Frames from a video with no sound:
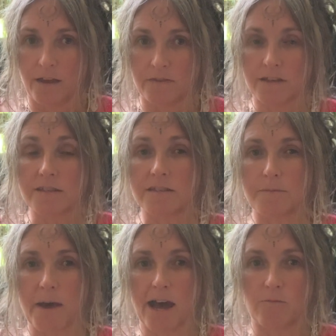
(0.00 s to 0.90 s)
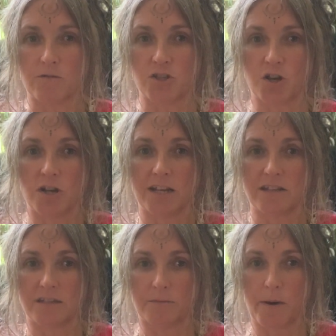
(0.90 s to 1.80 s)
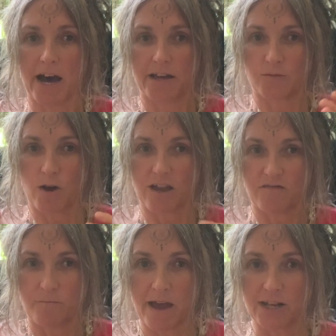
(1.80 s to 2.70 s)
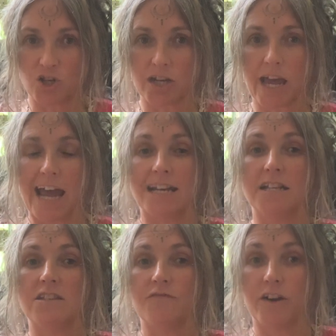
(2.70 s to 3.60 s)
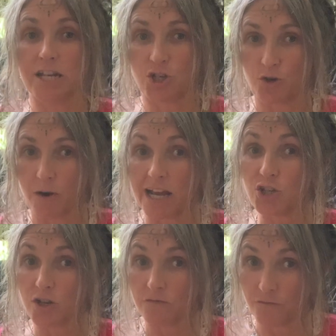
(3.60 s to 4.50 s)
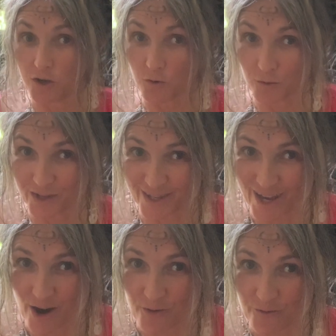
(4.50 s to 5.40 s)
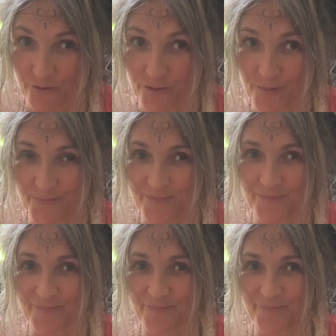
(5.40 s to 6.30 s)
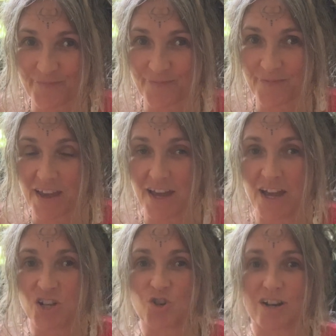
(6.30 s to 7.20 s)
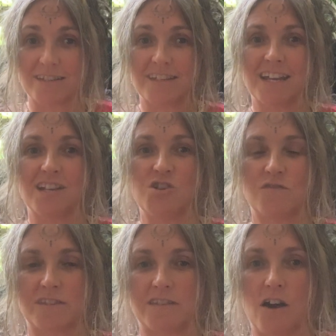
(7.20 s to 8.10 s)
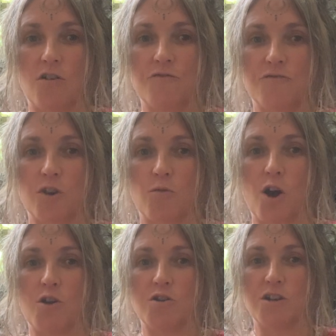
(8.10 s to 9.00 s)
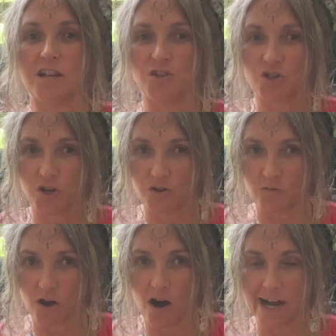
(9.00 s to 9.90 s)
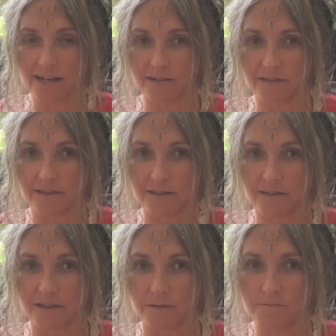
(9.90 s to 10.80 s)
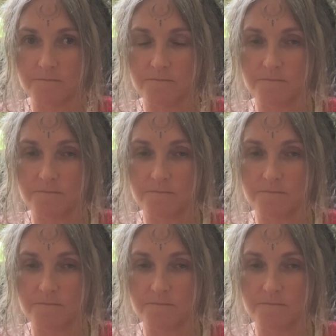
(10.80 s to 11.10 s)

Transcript: This is about returning to the pathway of magic and individuation for yourself. Trusting in yourself, your own internal guidance system,